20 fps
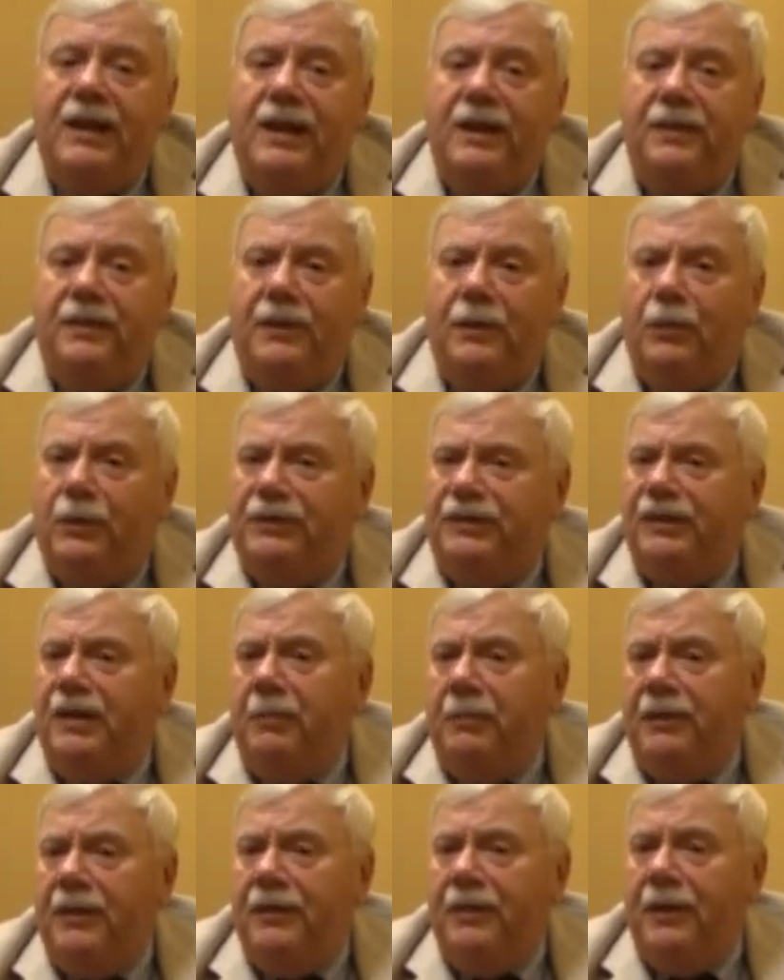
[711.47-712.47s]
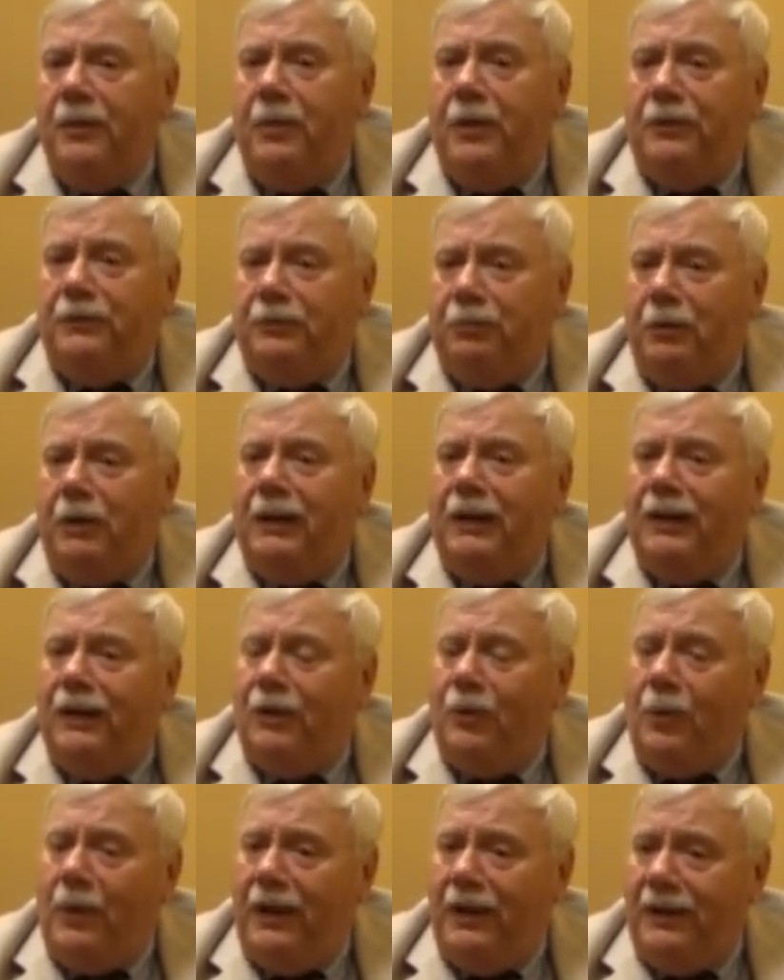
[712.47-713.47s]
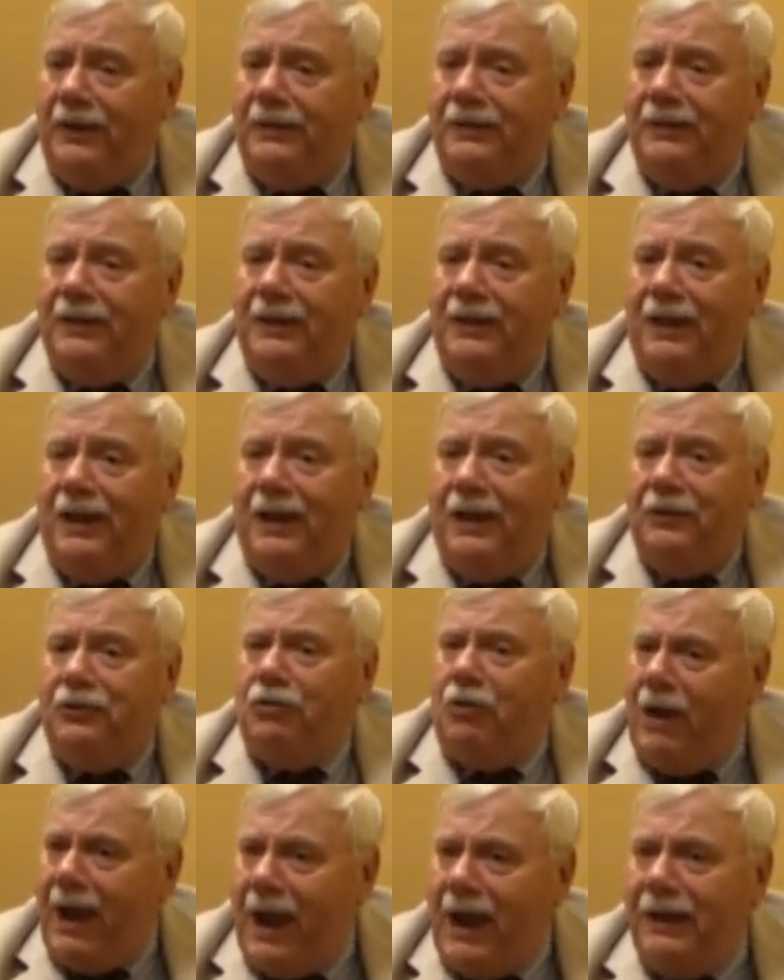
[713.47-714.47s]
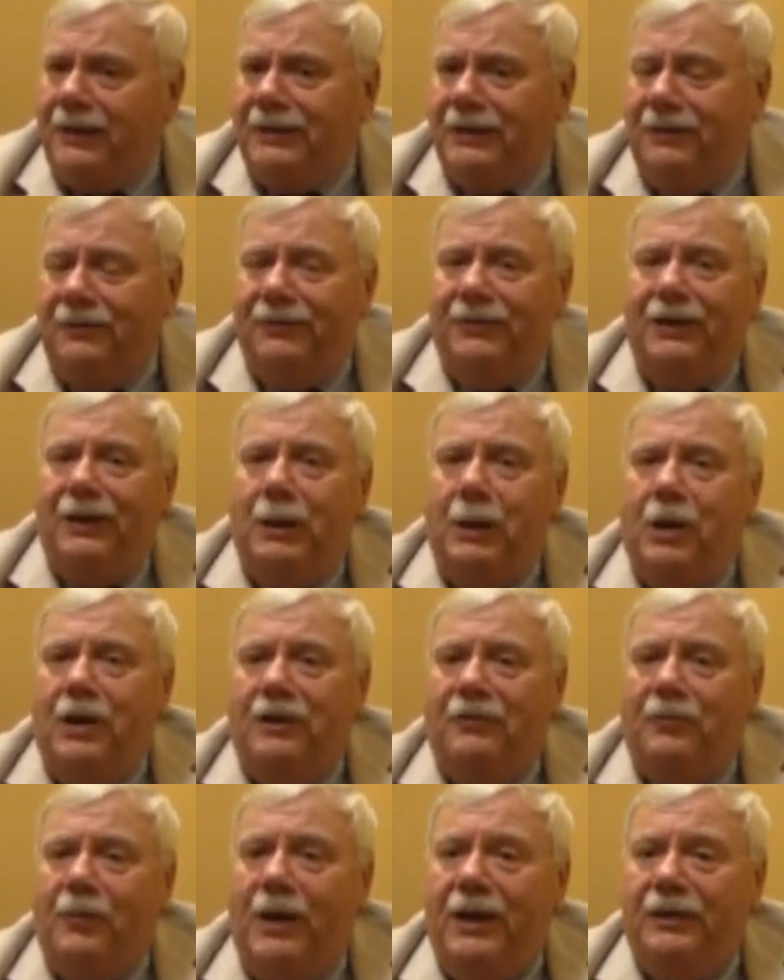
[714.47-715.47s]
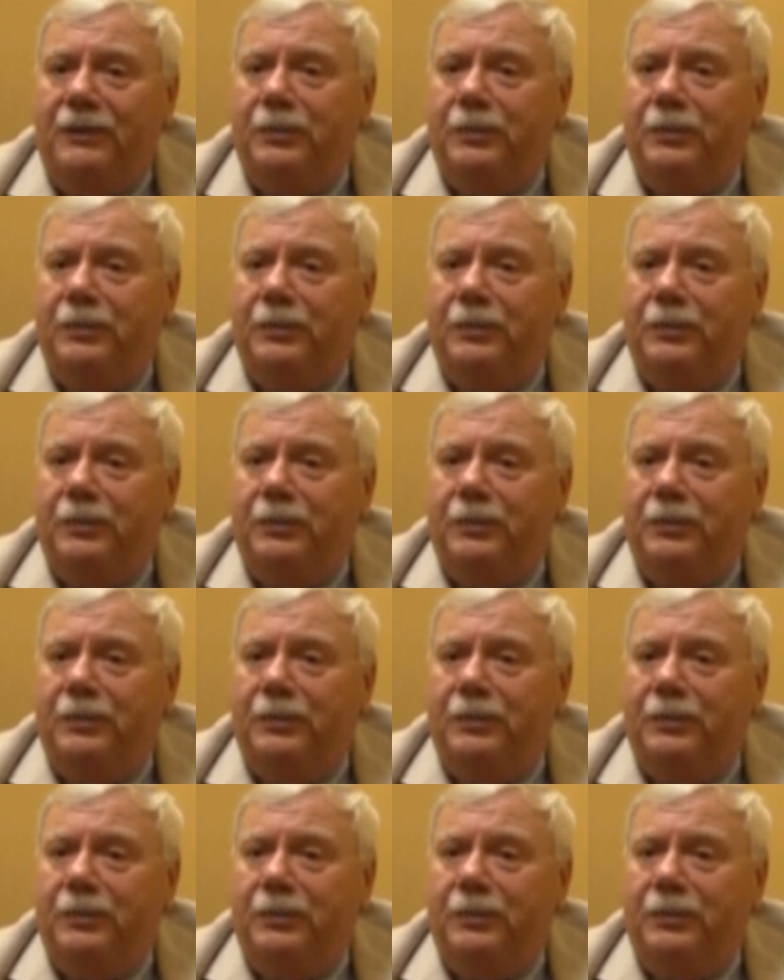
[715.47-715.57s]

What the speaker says: that was something that was really quite attractive in a lot of ways.